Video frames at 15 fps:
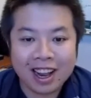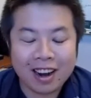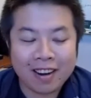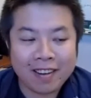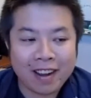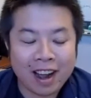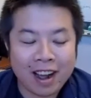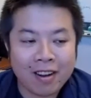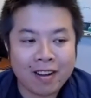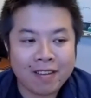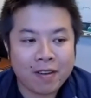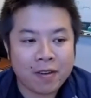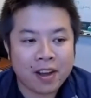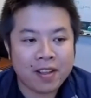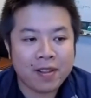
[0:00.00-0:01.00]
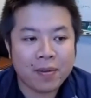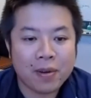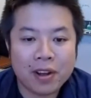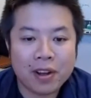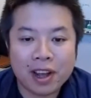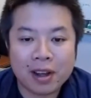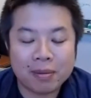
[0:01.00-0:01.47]
Hi, hello everyone.
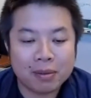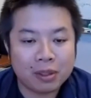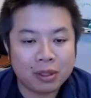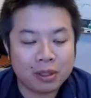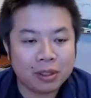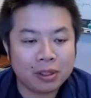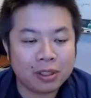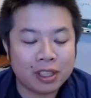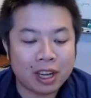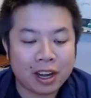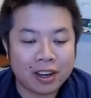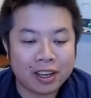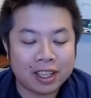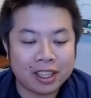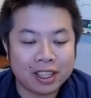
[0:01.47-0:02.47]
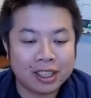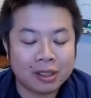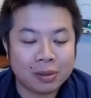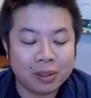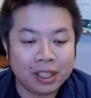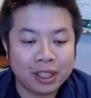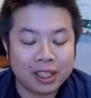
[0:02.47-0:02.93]
Welcome to our
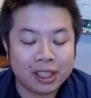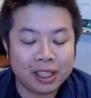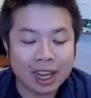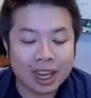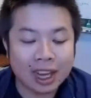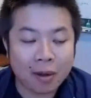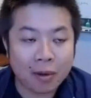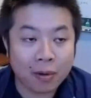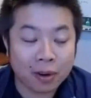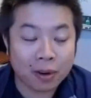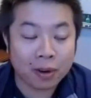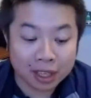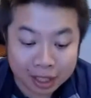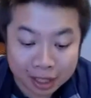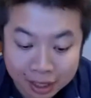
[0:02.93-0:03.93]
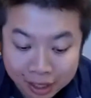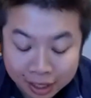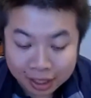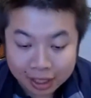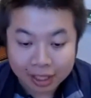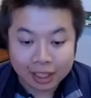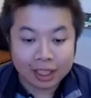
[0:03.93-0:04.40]
this week's CHIWORK
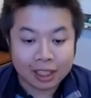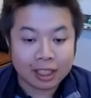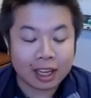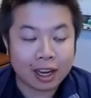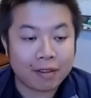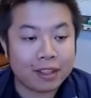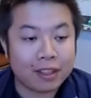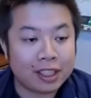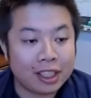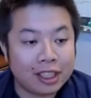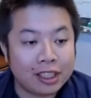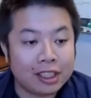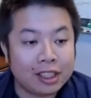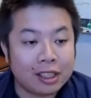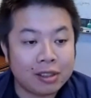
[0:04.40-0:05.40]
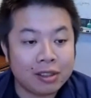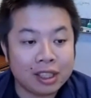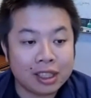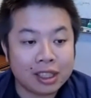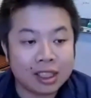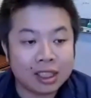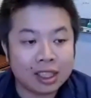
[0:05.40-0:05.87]
conversation
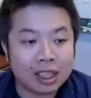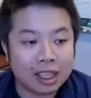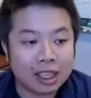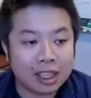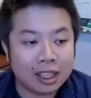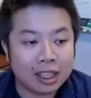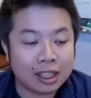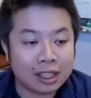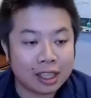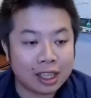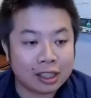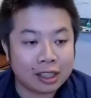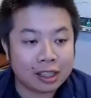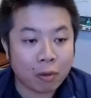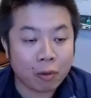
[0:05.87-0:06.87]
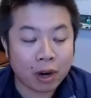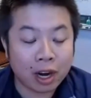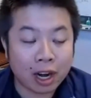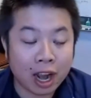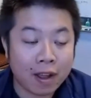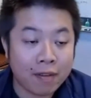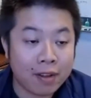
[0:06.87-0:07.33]
series. Today we're
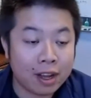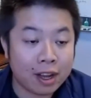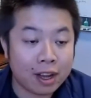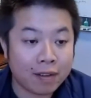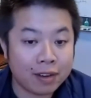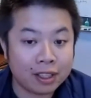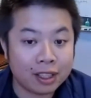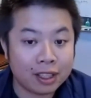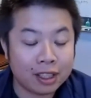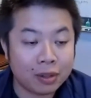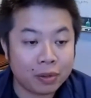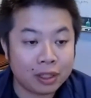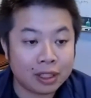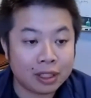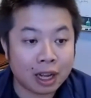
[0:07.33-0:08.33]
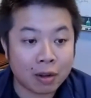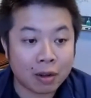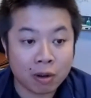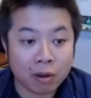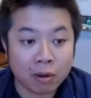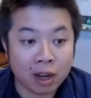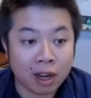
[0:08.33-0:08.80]
having a conversation with
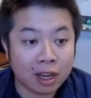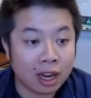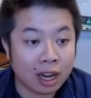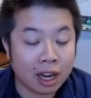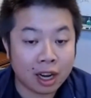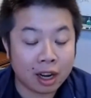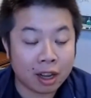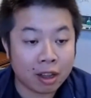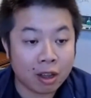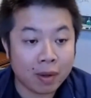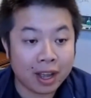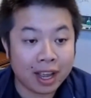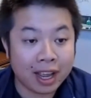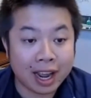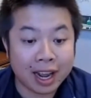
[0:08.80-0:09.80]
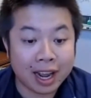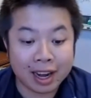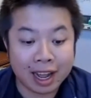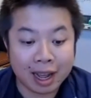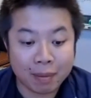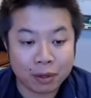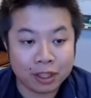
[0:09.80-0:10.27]
Dakuo Wang on human AI
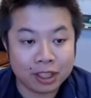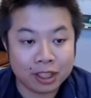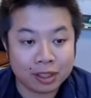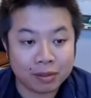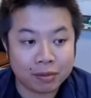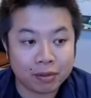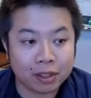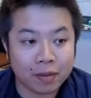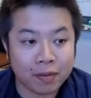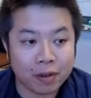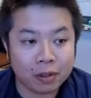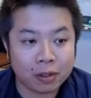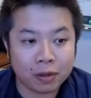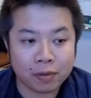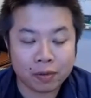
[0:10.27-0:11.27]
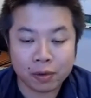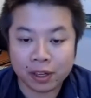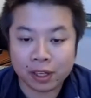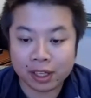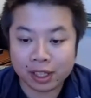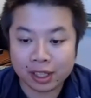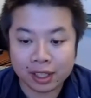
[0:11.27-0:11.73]
collaboration for the future of
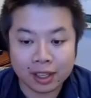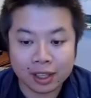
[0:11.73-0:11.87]
work.